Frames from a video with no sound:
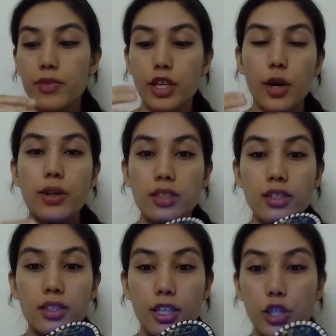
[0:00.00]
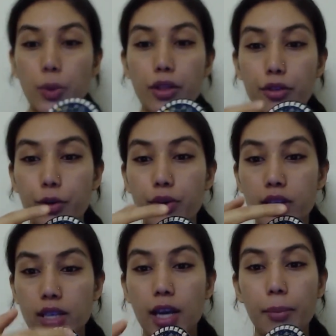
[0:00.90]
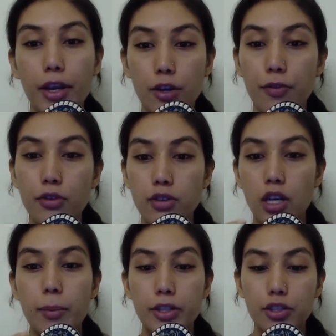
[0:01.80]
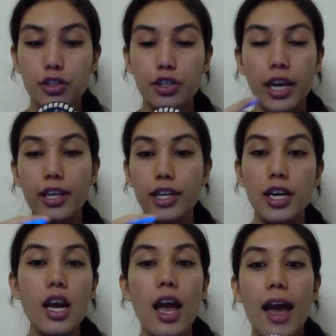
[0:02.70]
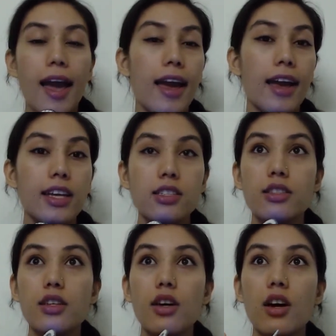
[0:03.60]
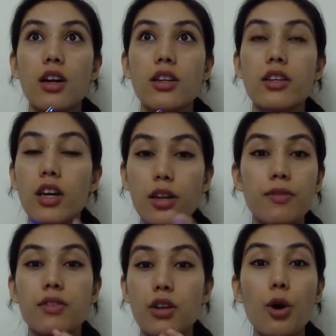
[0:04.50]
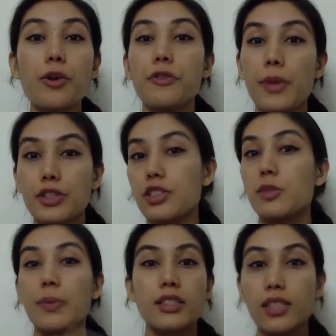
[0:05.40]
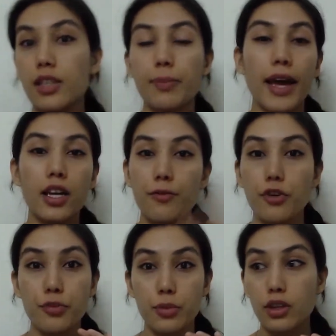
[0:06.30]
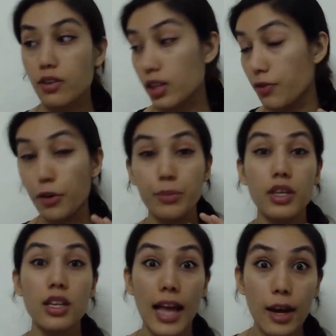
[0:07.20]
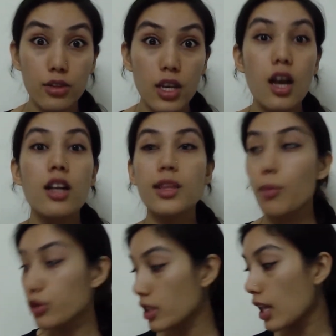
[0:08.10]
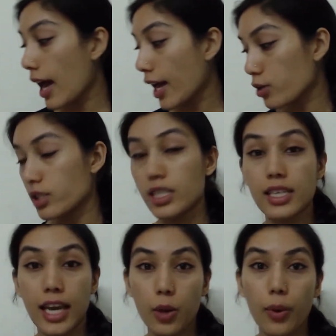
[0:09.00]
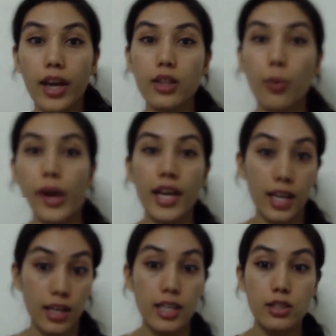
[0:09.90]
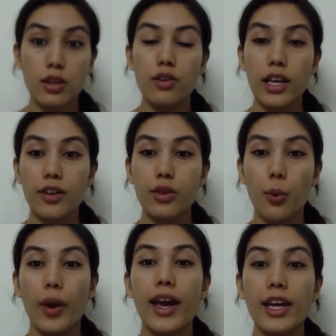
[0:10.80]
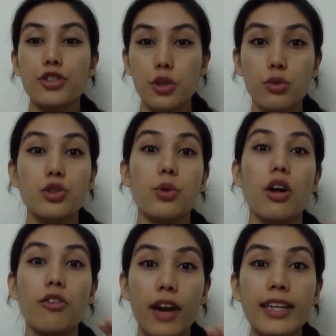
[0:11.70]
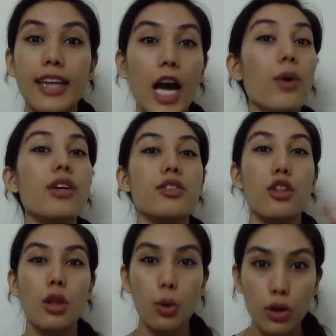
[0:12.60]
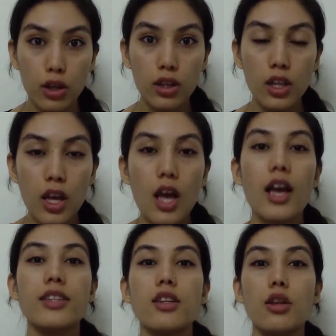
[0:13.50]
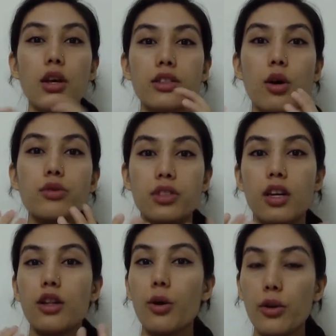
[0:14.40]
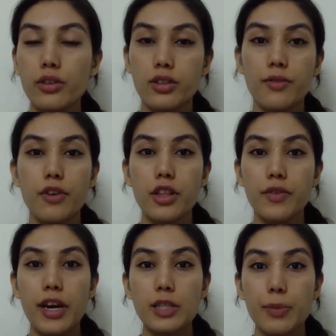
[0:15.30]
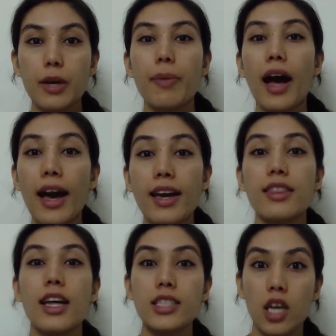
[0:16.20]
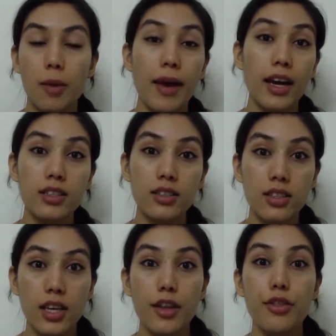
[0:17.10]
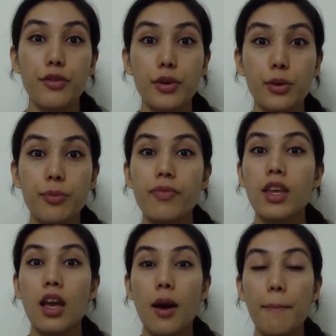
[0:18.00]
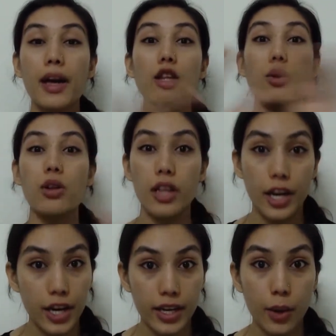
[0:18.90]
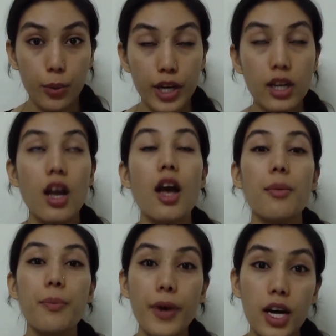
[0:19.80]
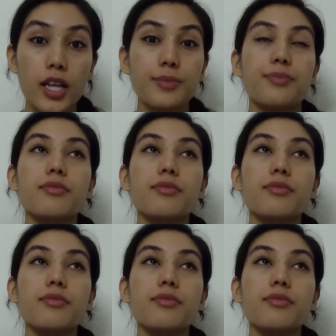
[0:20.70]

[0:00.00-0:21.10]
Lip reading: it's listening to it through these 8 microphones on our Matrix Creator, and no information is being sent back and forth from the cloud. The Mozilla IoT Gateway, the way it is, like the way I showed you all right now, is local. It's hosting a local server on the Raspberry Pi, and that's how I'm accessing it through my local area network. But